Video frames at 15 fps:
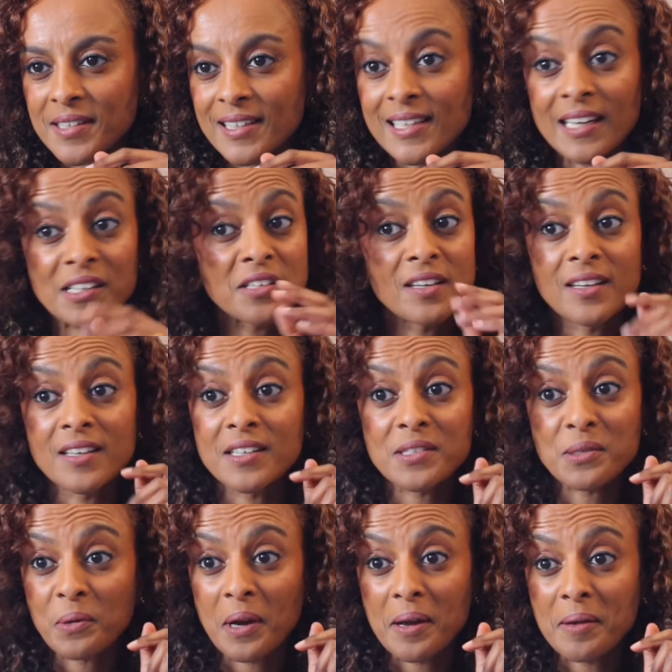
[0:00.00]
connection, and it's
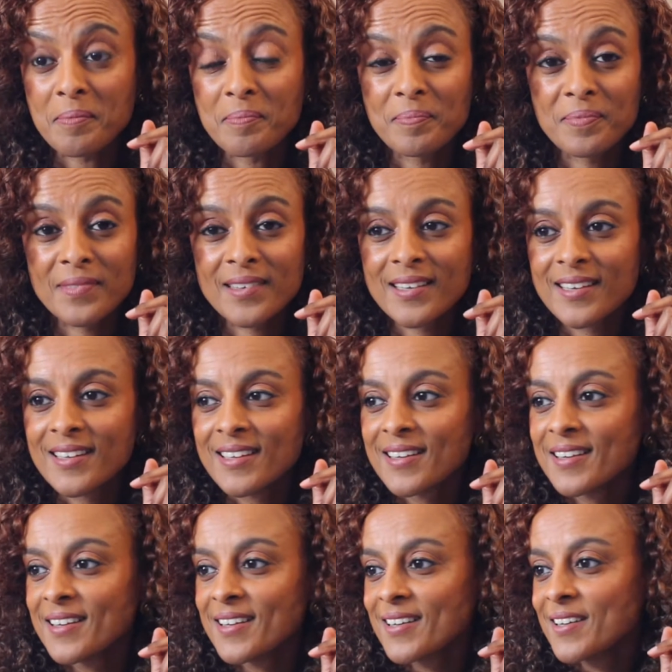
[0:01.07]
okay.
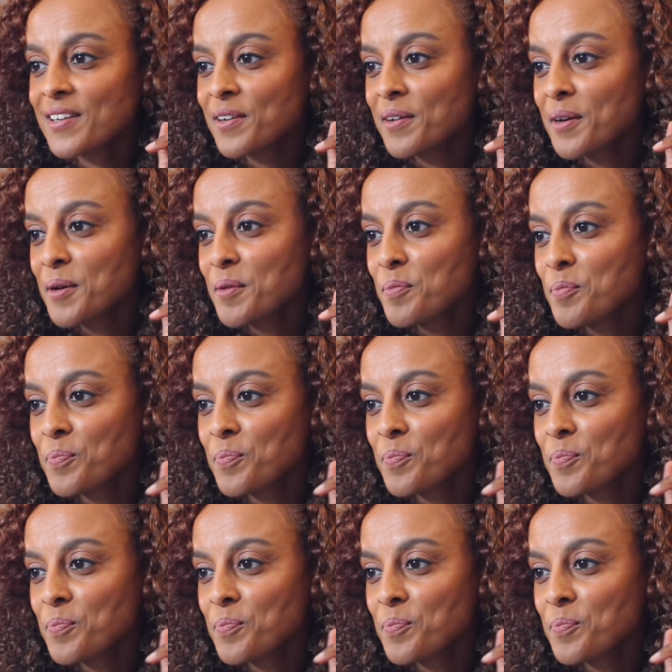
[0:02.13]
All right.